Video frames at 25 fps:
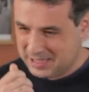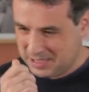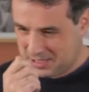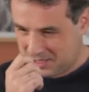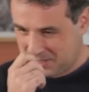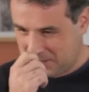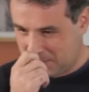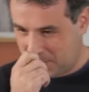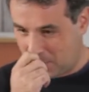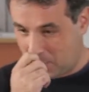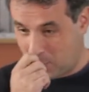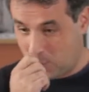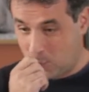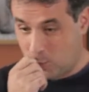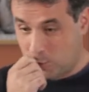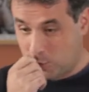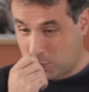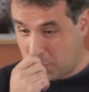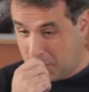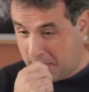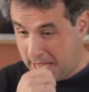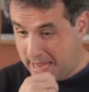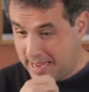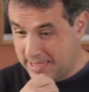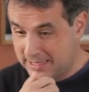So
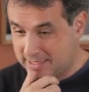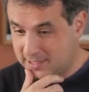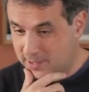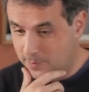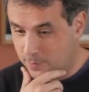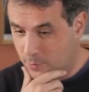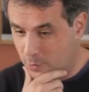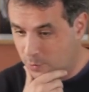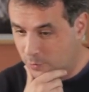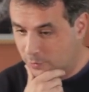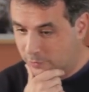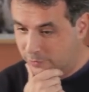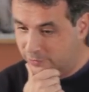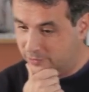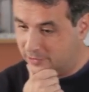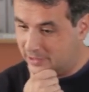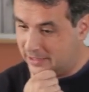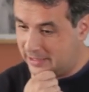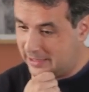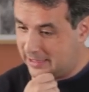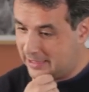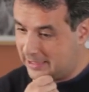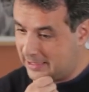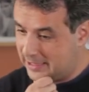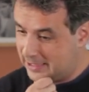usually it's a move,
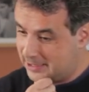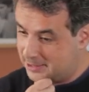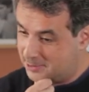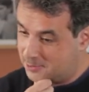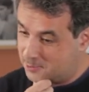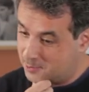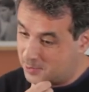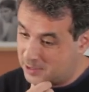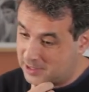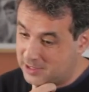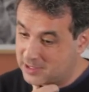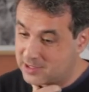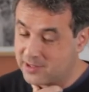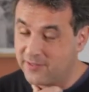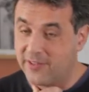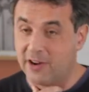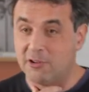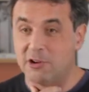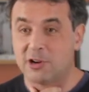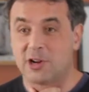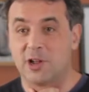it's a very